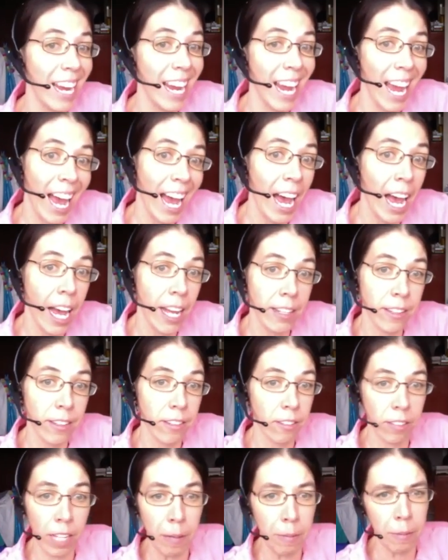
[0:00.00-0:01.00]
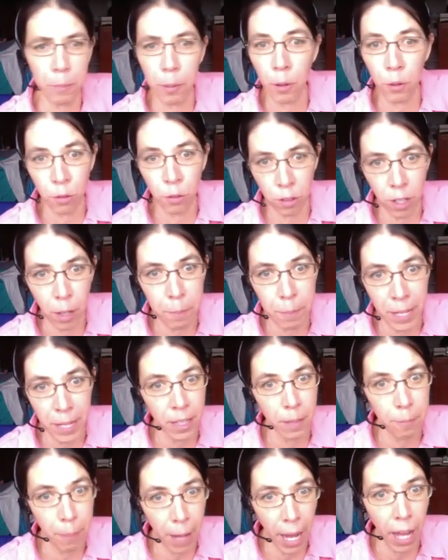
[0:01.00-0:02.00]
they had the statement posted up
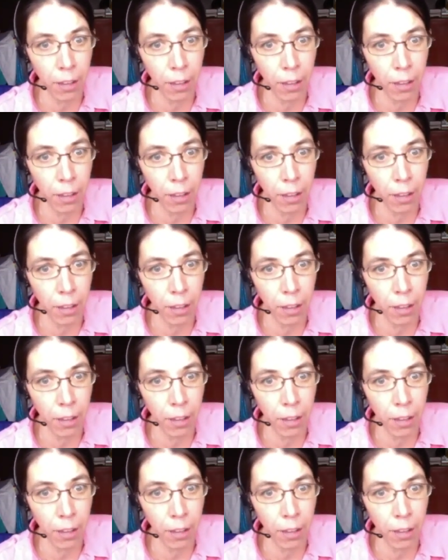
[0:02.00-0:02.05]
in the